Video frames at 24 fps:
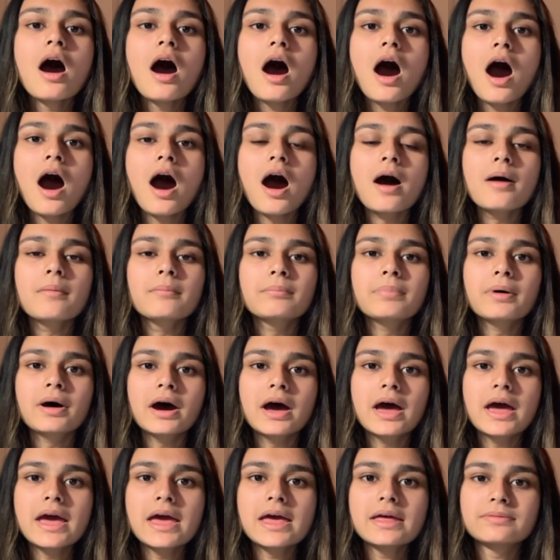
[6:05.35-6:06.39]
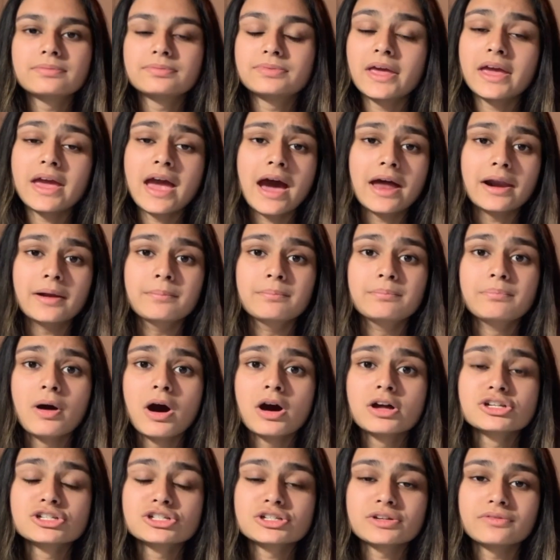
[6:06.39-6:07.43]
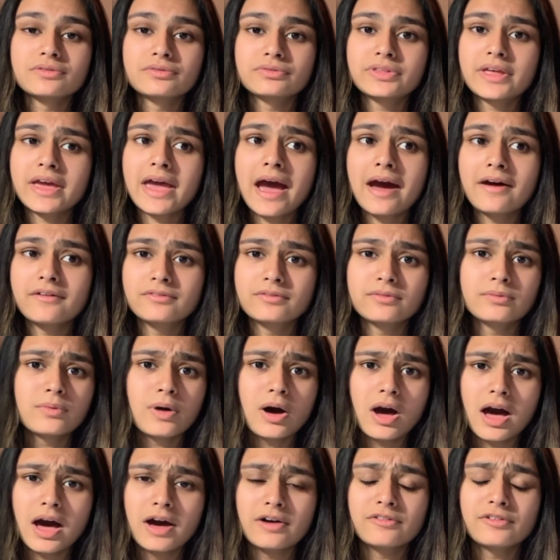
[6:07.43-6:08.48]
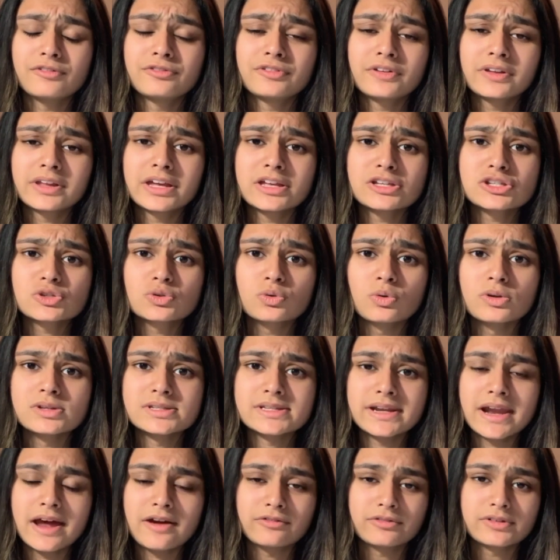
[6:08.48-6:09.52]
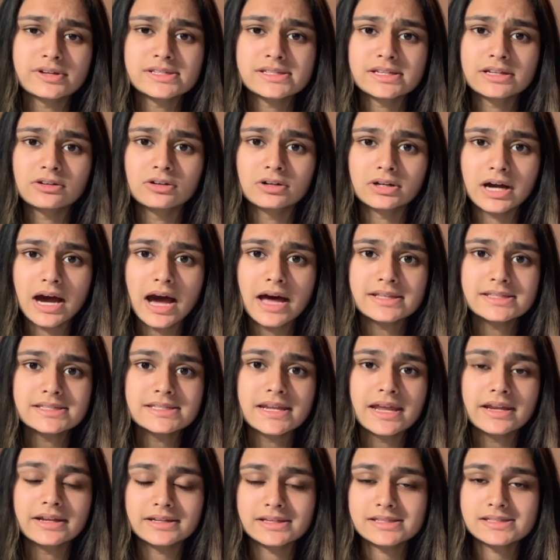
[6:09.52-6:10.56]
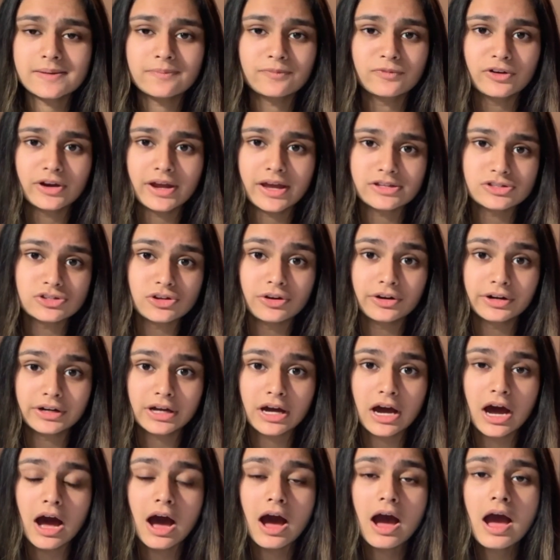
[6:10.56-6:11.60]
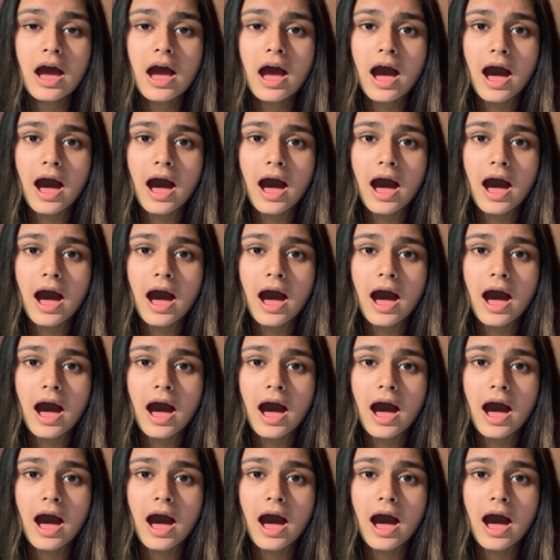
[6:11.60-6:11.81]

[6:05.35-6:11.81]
But they have affiliate schools in every single continent except for Antarctica.